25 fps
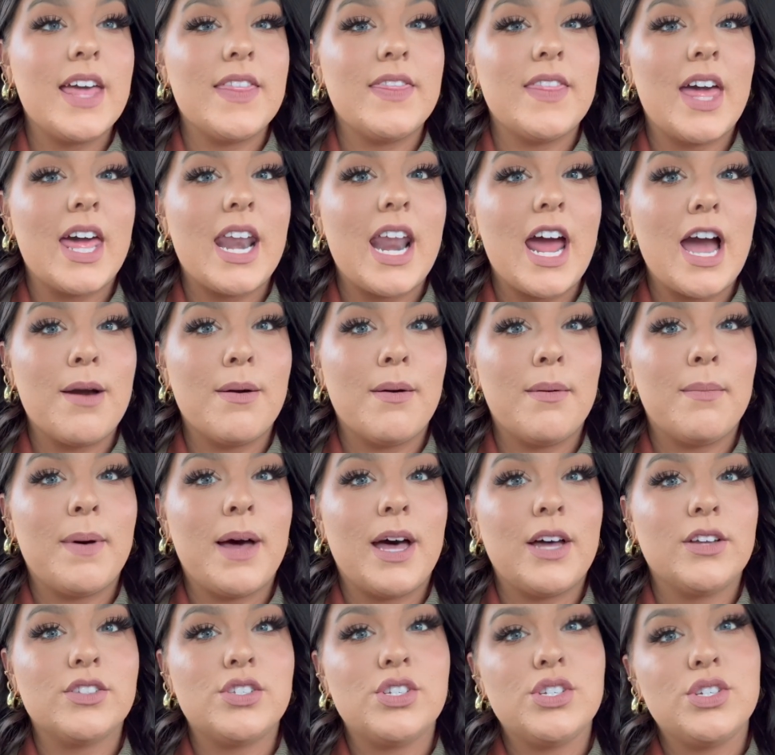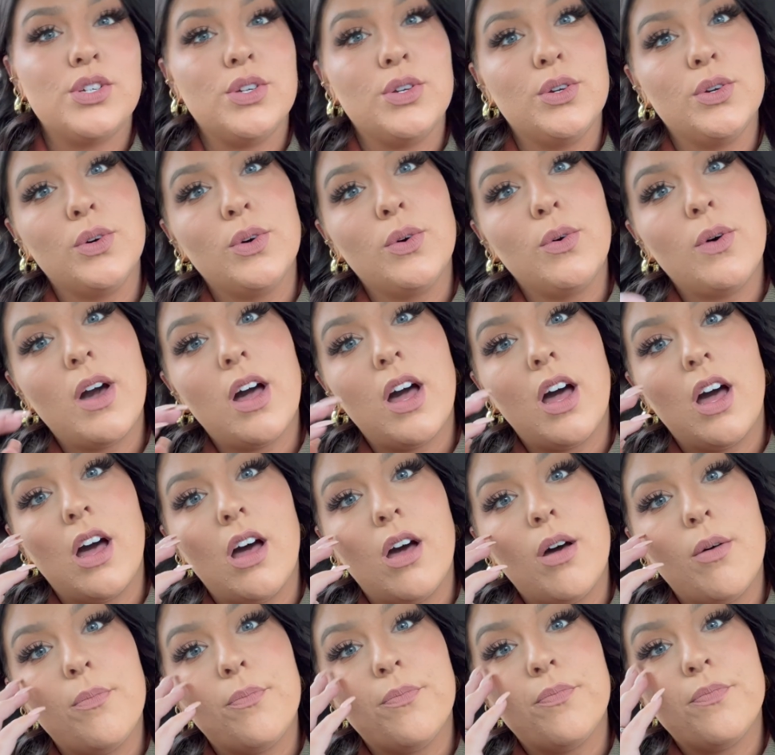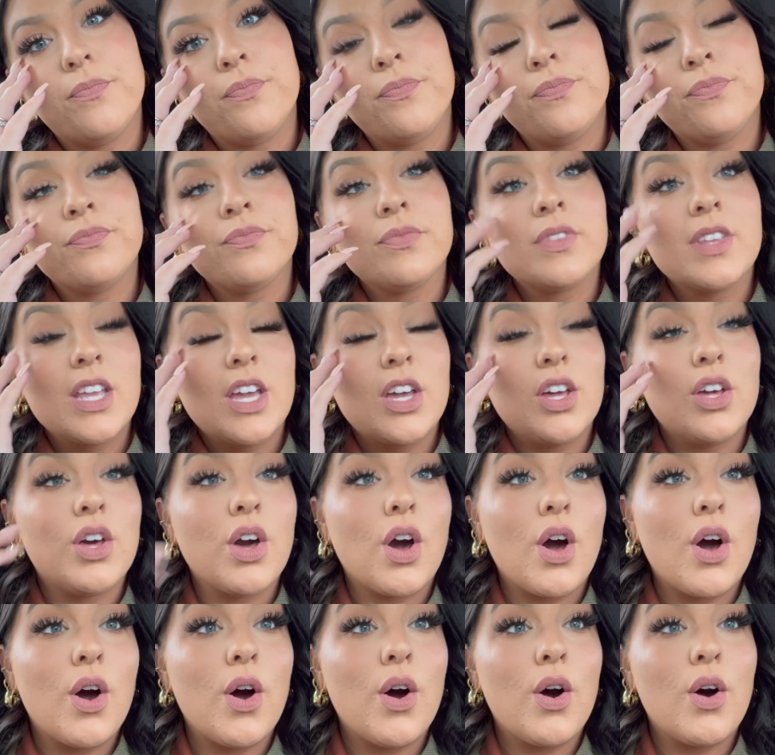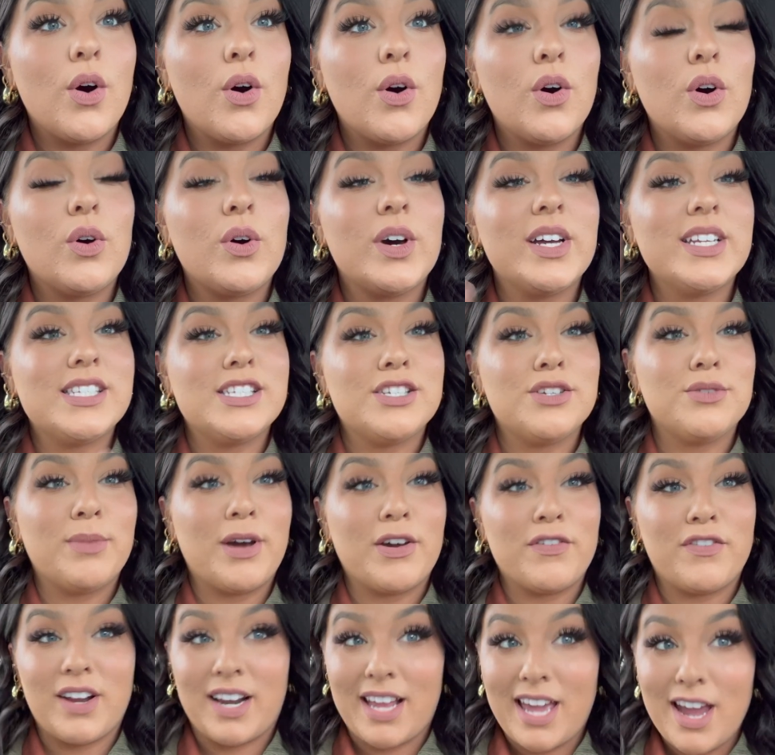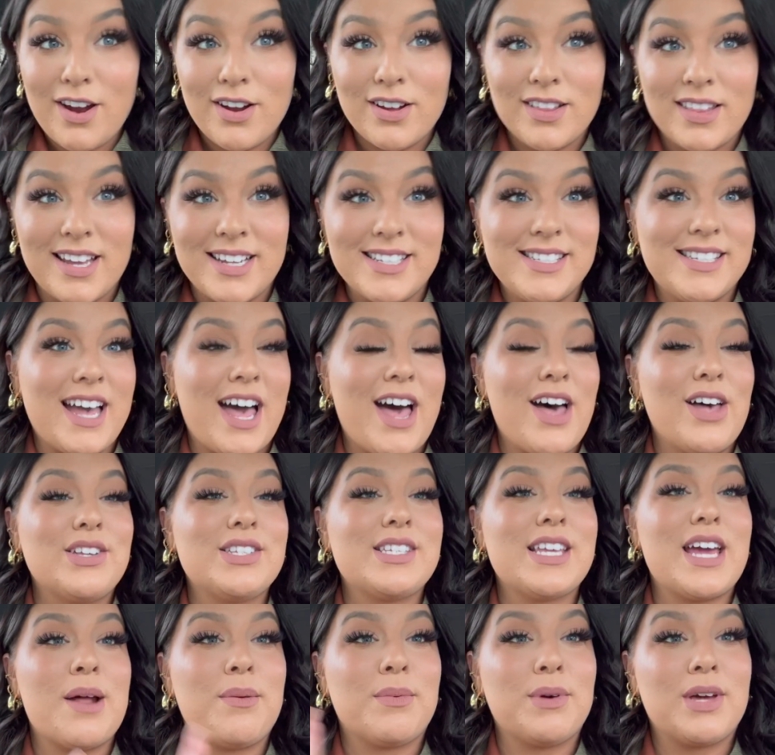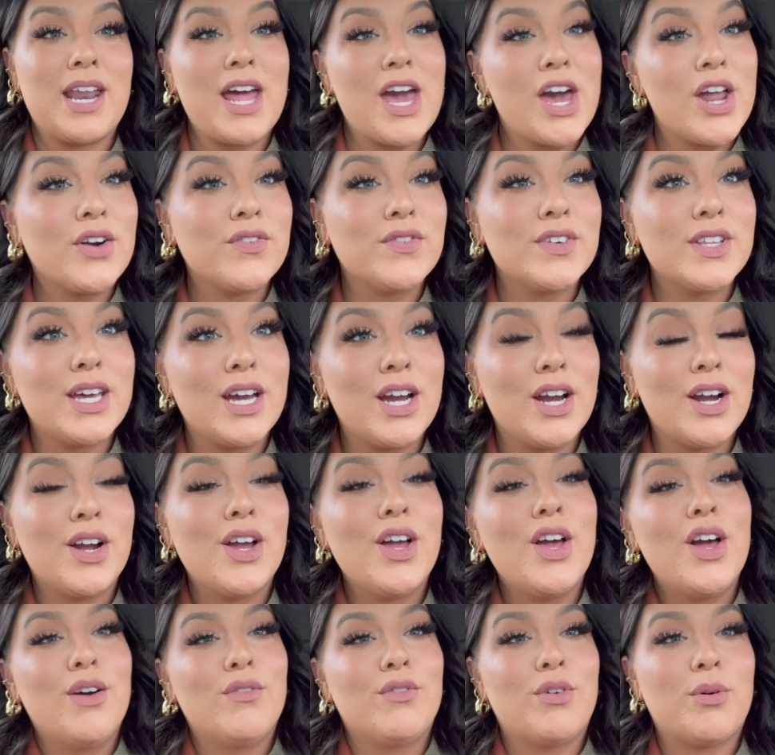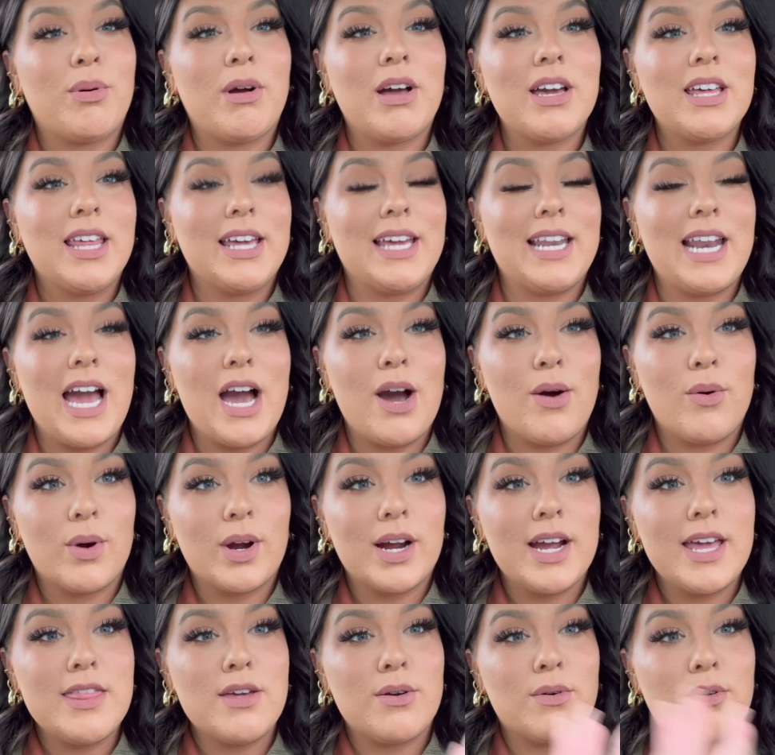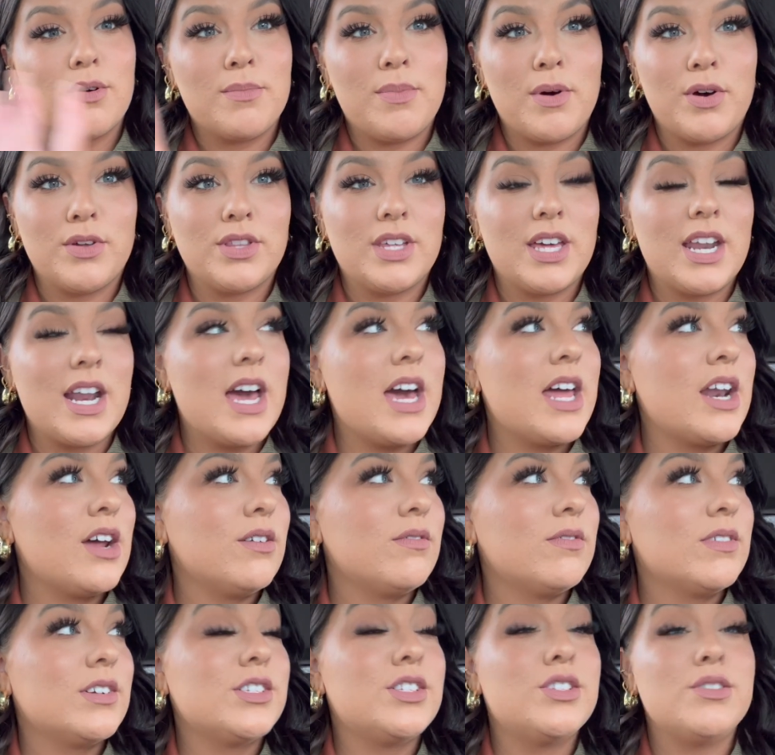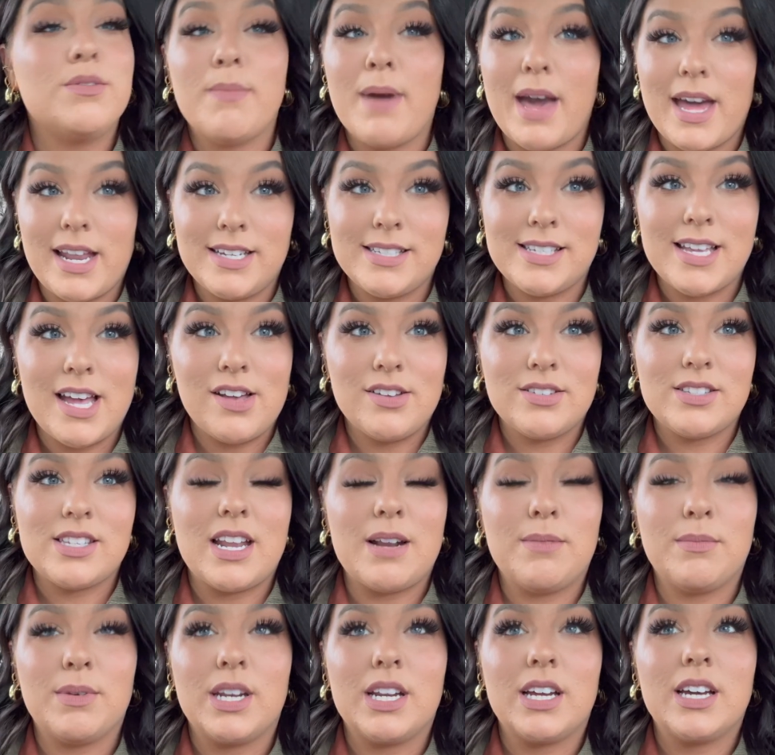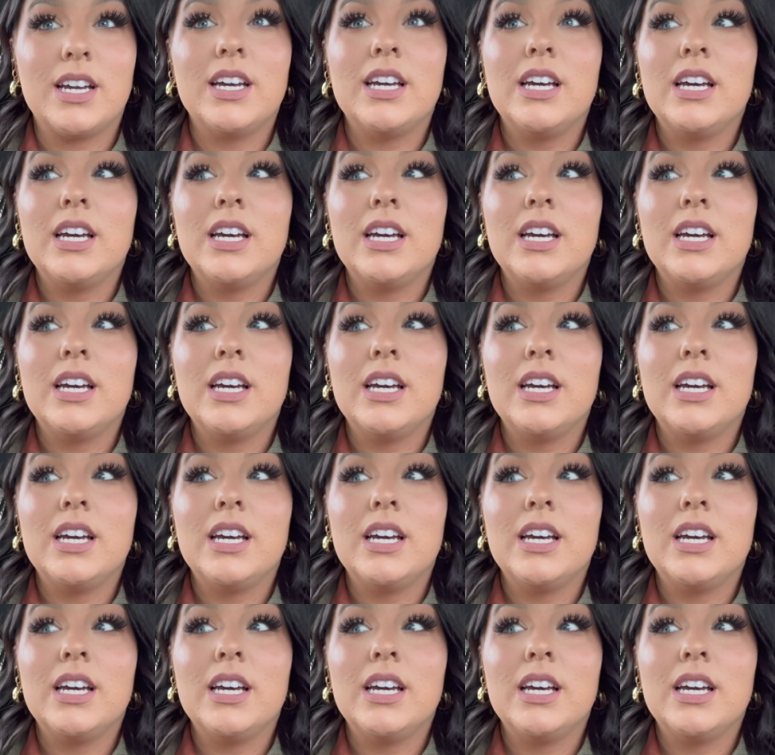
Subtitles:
And then I'm about to go to my friend Caroline's house and I'm gonna head over there for probably like an hour, and then we're both gonna head over to Maddie's house and I'm gonna